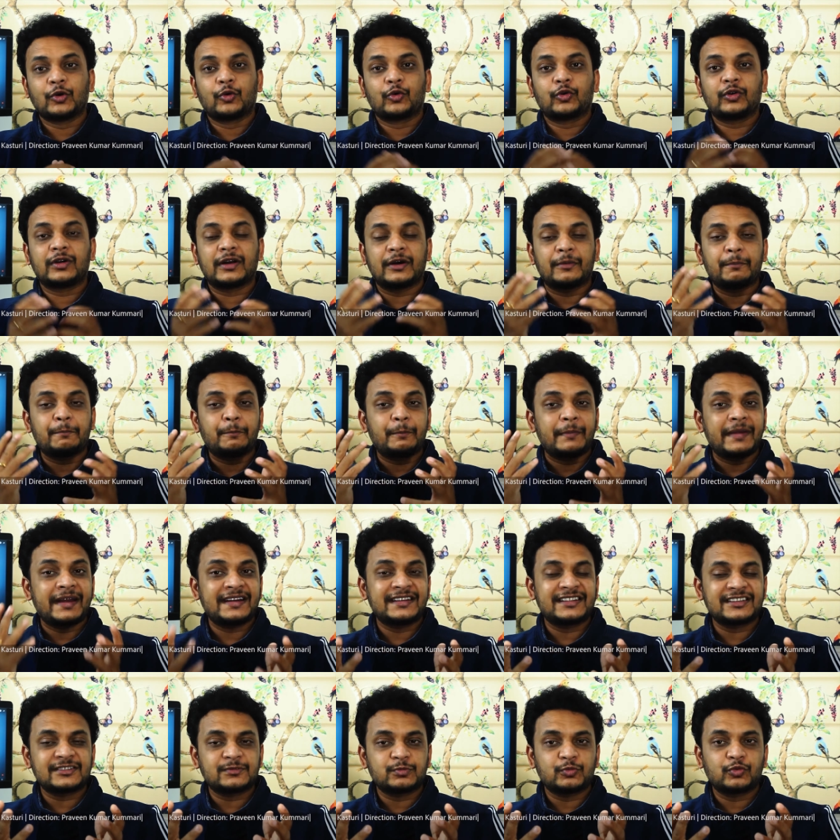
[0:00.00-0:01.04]
would have
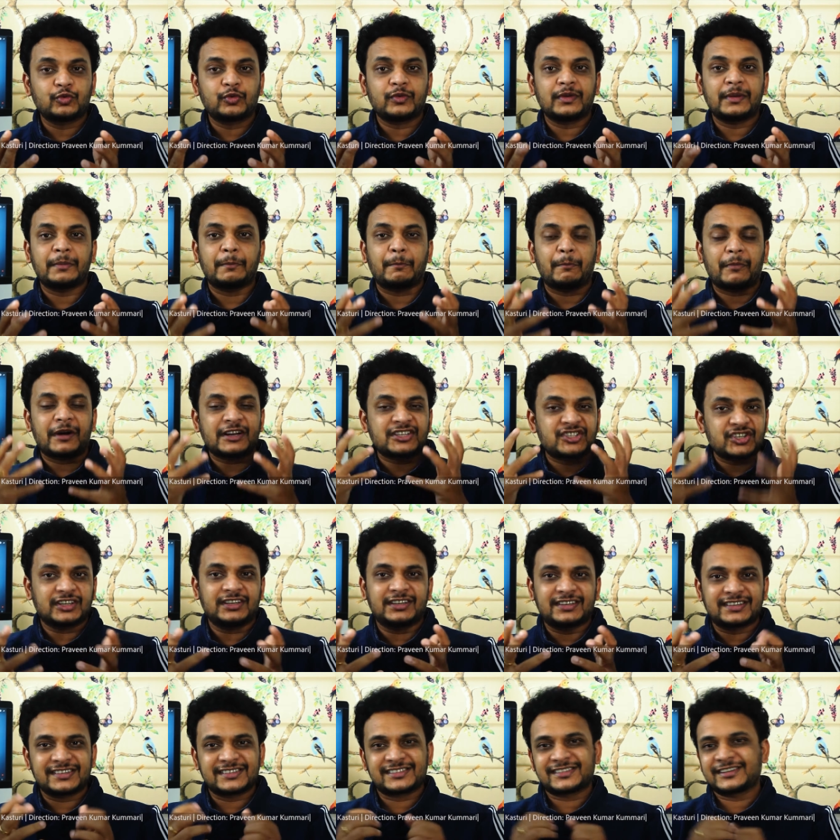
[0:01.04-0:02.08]
made this movie much
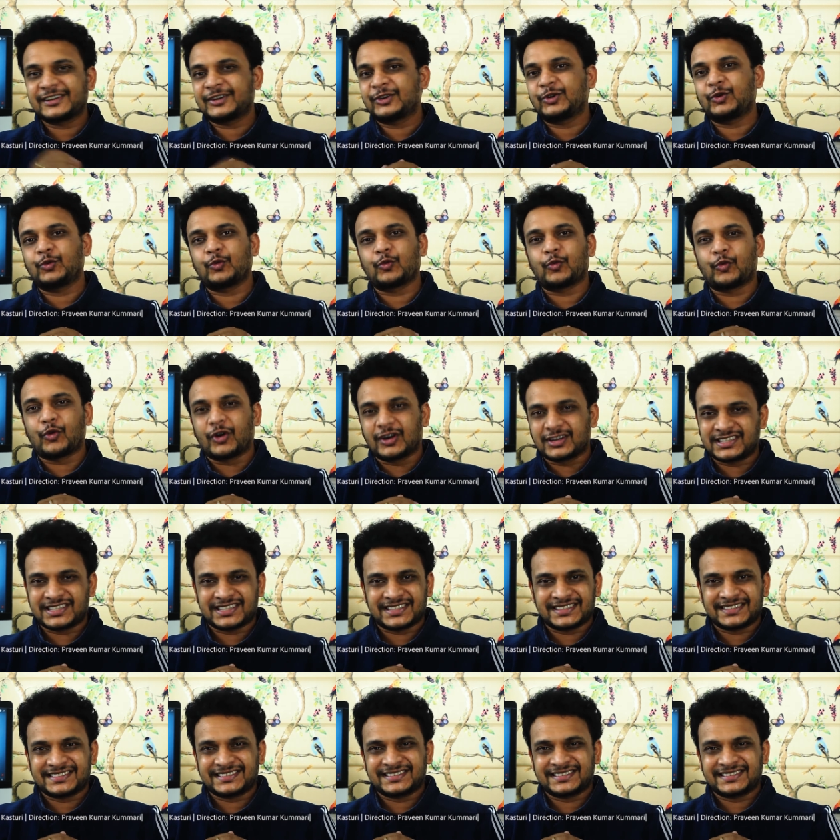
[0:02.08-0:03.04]
interesting to watch.